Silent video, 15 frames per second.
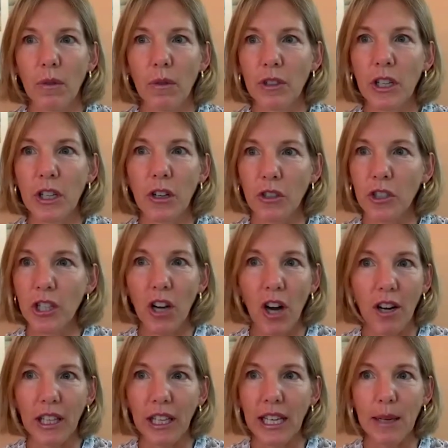she could
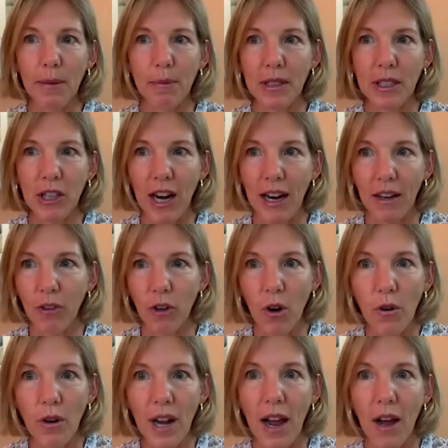hardly keep track of her
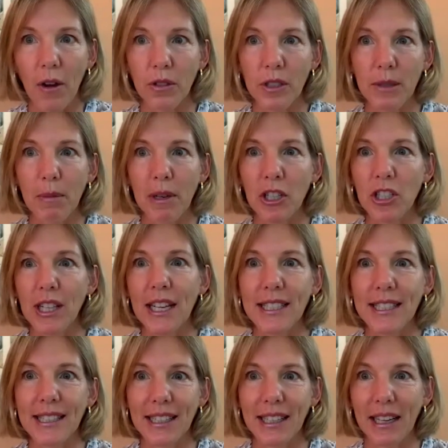own house, much
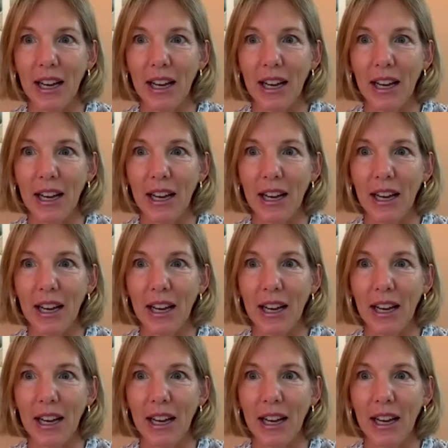less